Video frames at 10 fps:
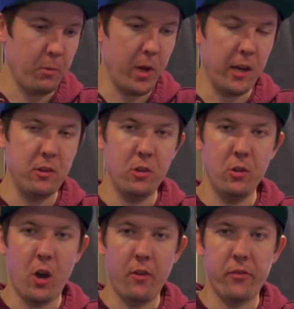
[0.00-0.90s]
I
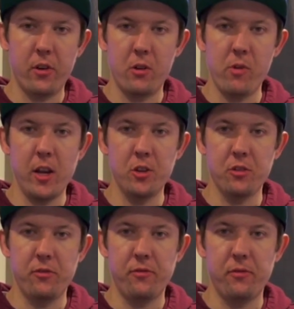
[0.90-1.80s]
do offer a range
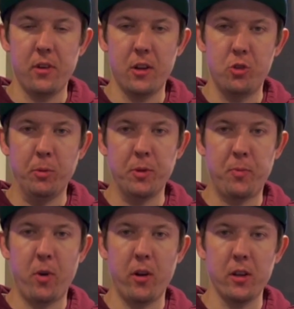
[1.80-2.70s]
of tubeless
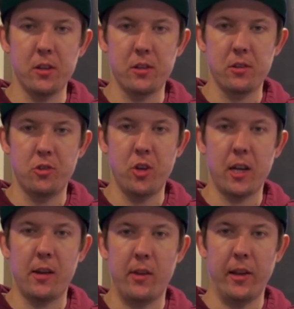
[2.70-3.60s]
products. Just
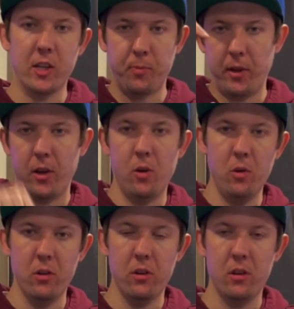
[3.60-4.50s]
check out the links
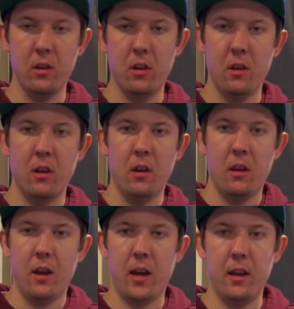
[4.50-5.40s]
below,
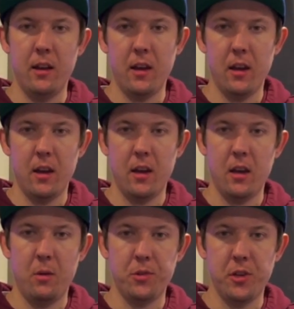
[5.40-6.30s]
and
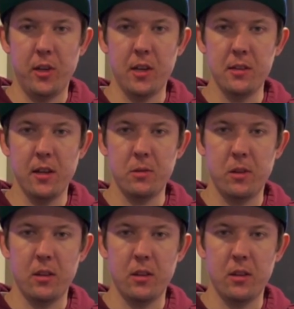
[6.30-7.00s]
we'll see you guys next week.